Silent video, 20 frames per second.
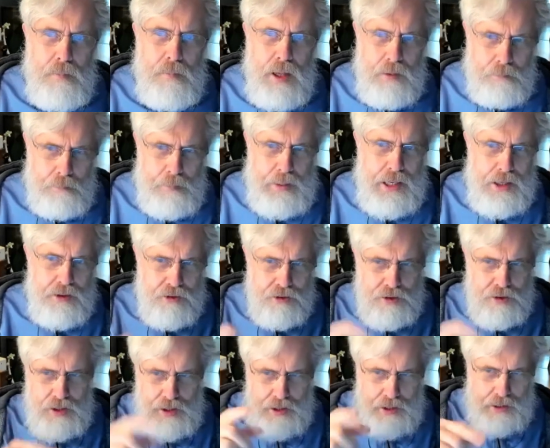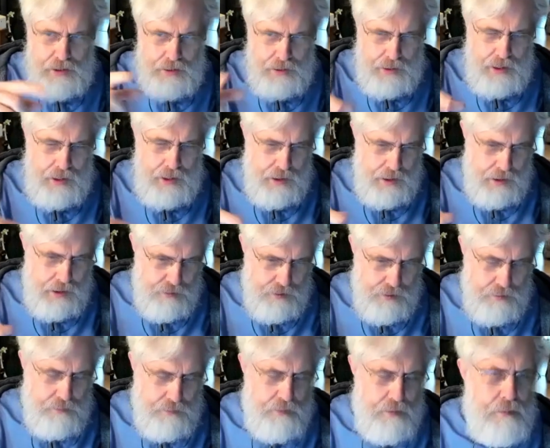uh, PhD candidates
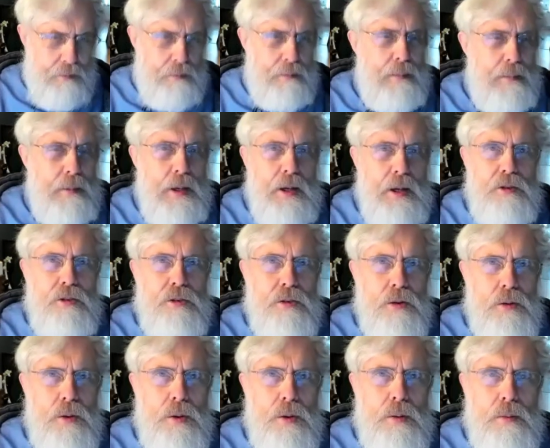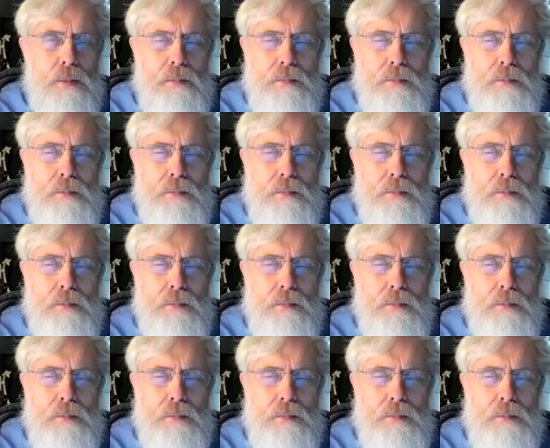come from each school.